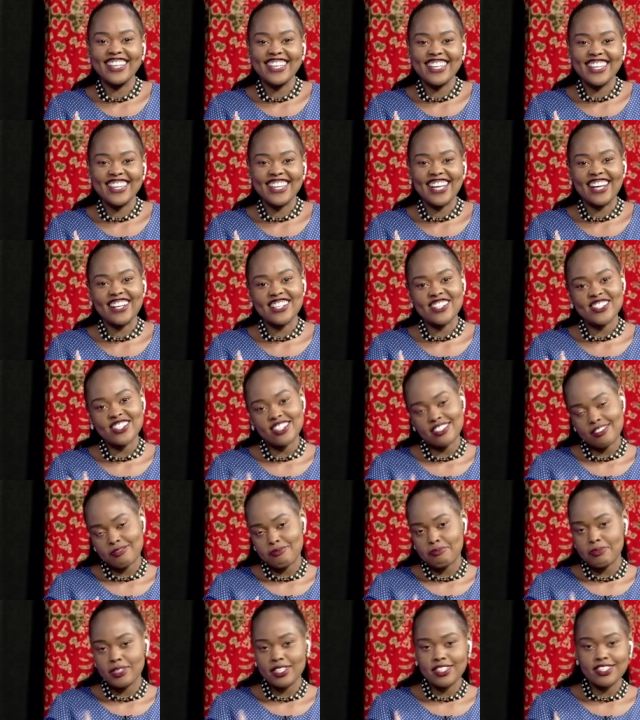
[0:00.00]
in that
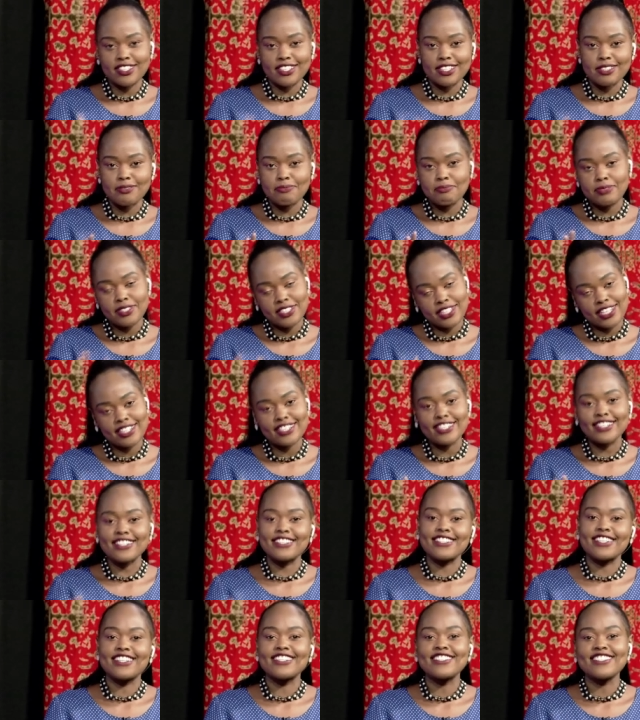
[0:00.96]
being just
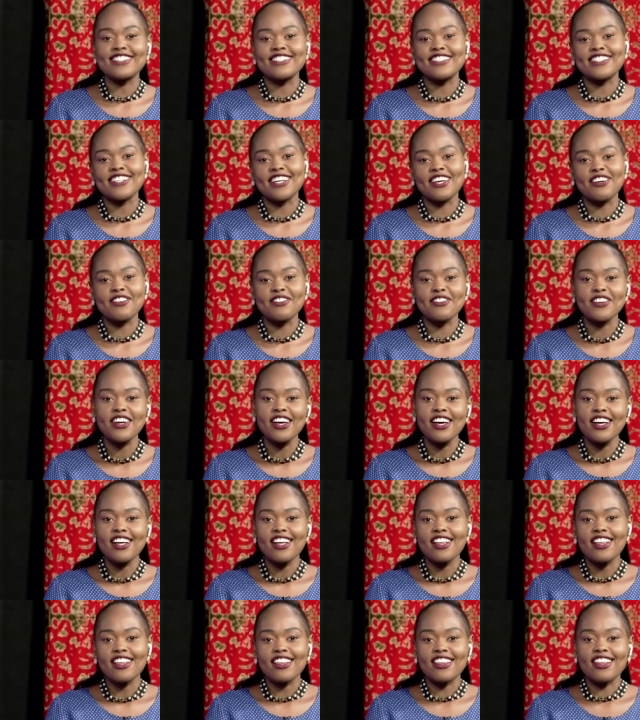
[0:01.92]
gender sensitive,
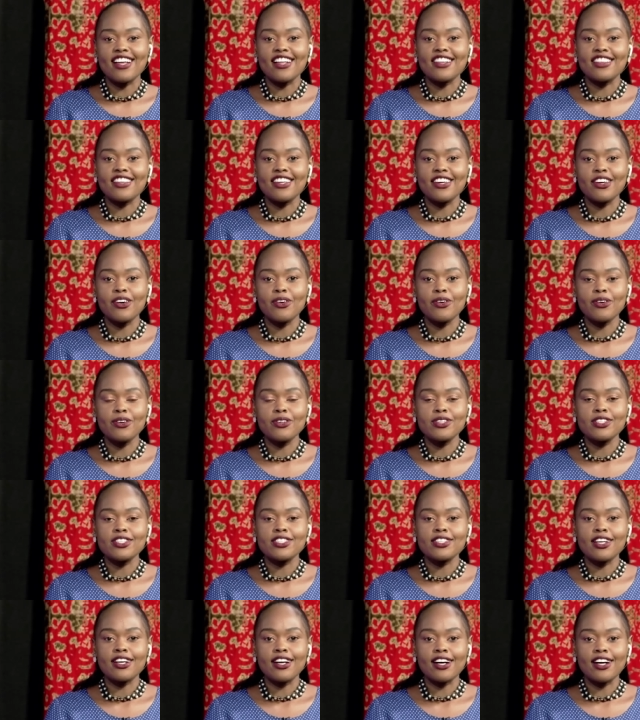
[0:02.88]
that they
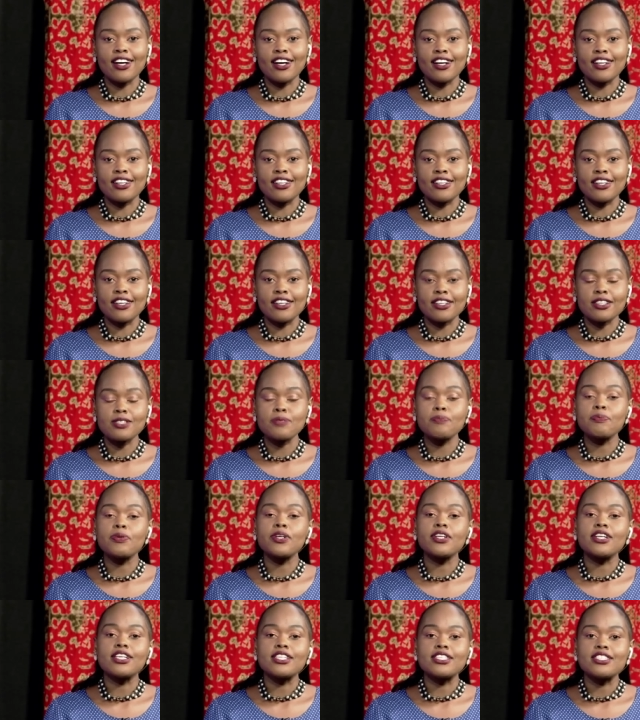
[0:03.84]
hold an
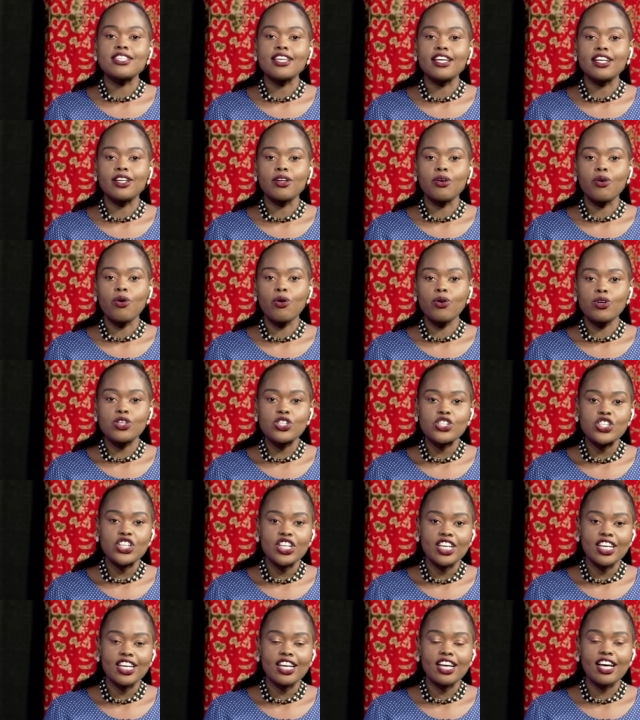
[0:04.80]
experience in
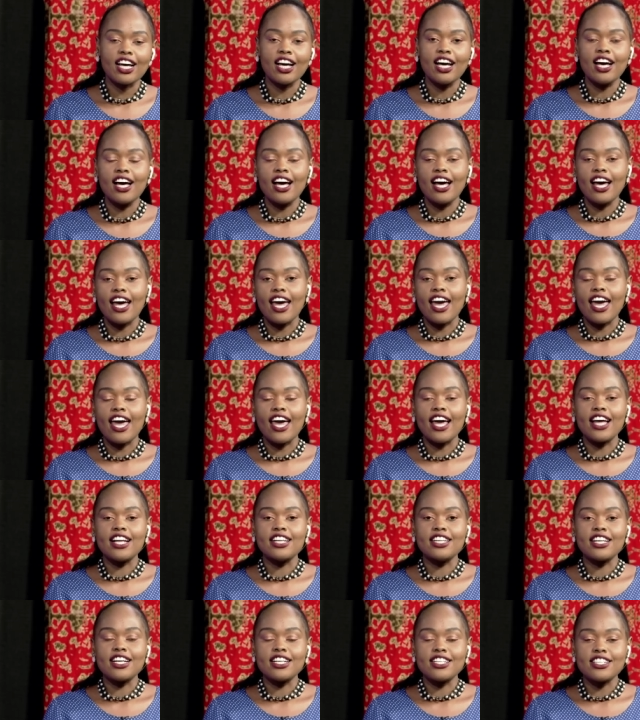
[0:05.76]
coaching
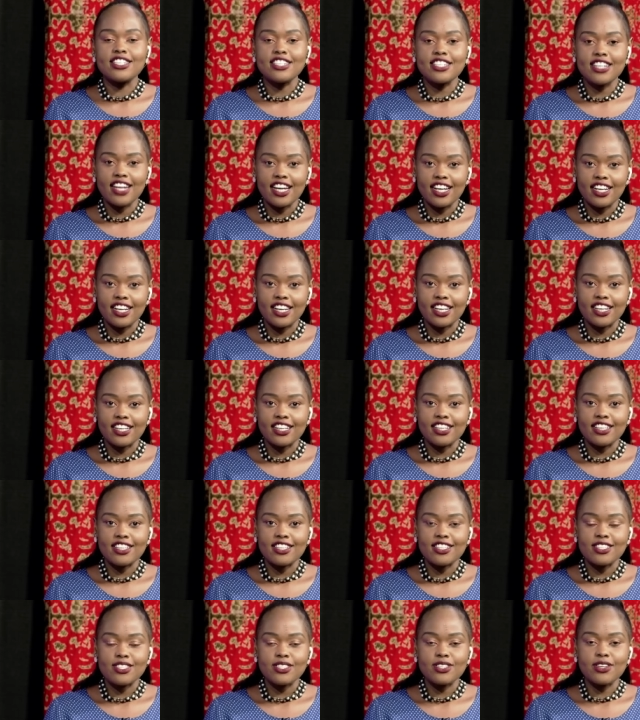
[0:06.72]
and training.
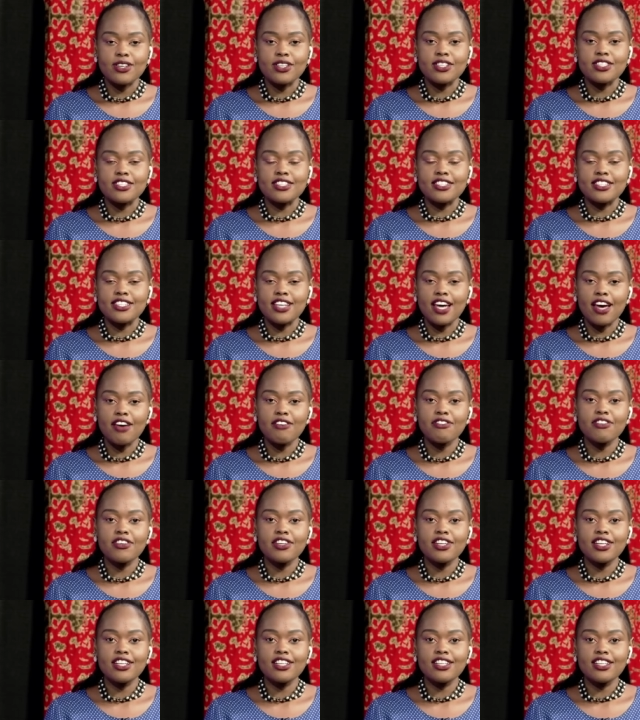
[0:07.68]
So it's
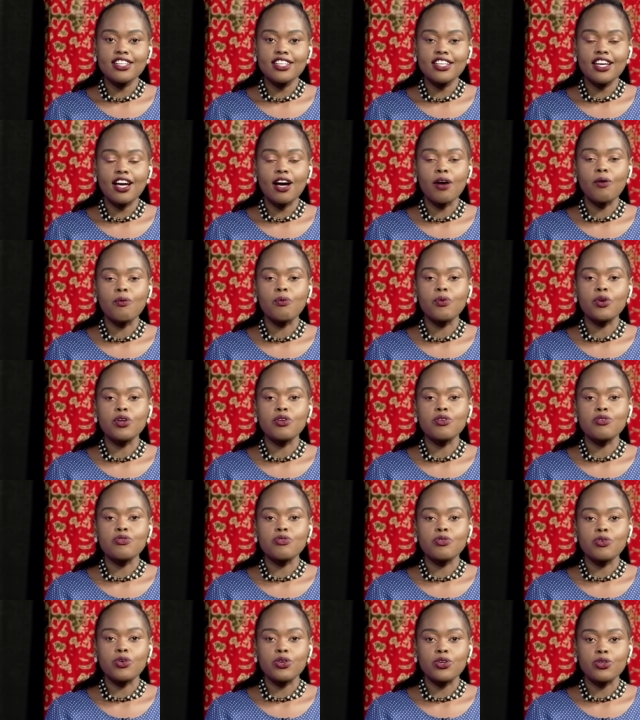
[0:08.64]
definitely a win
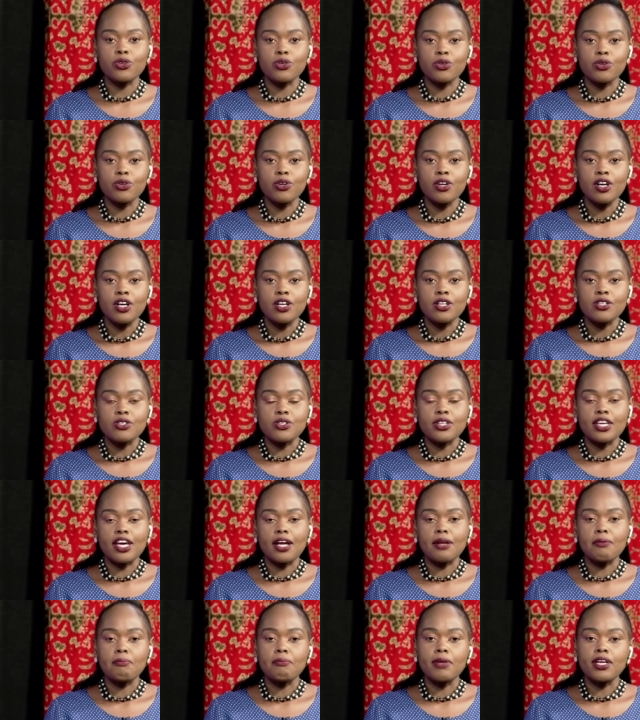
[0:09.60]
for you to
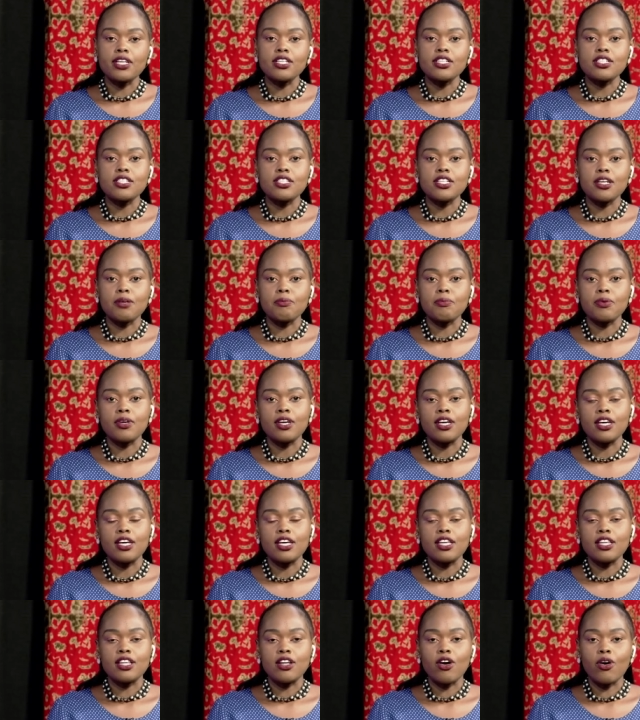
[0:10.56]
get mentorship
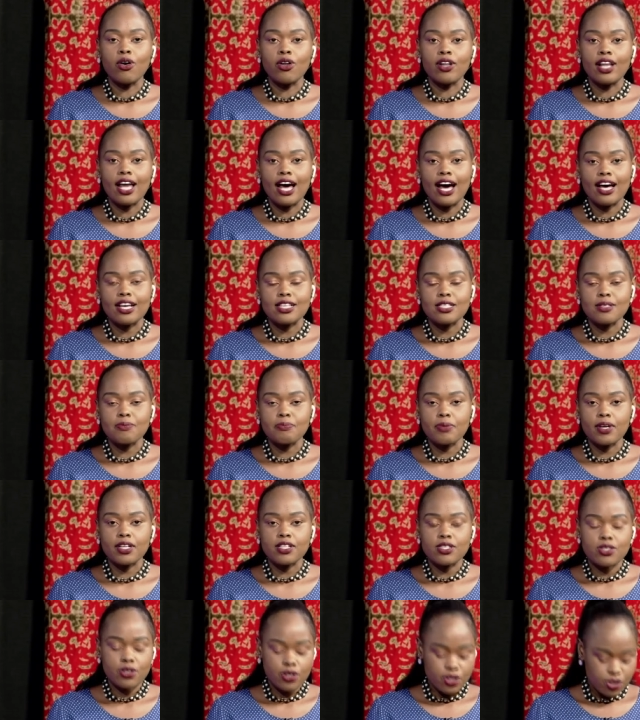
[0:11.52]
in all
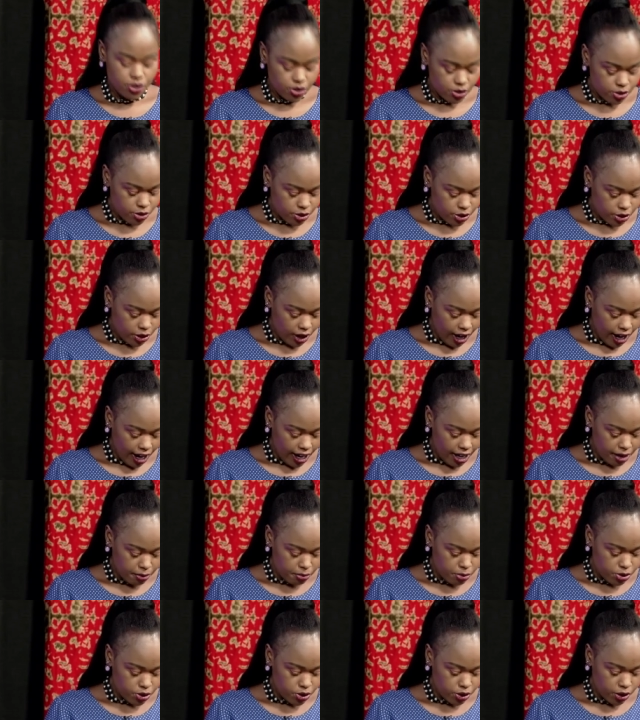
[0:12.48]
aspects. So in studio, I
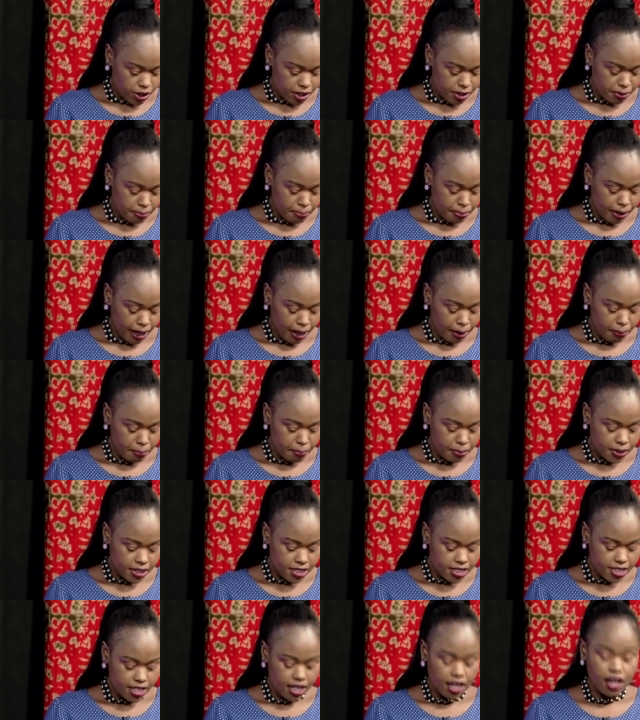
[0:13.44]
am joined by
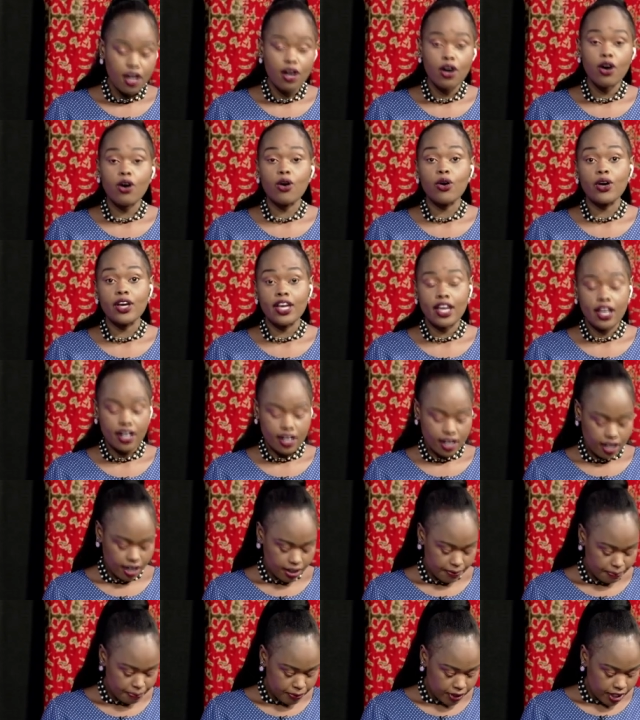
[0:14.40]
Peter
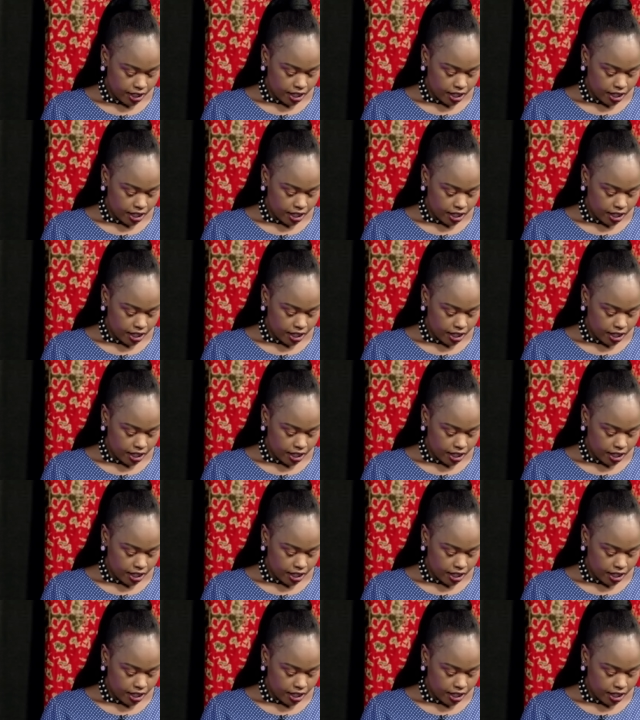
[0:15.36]
Ongera,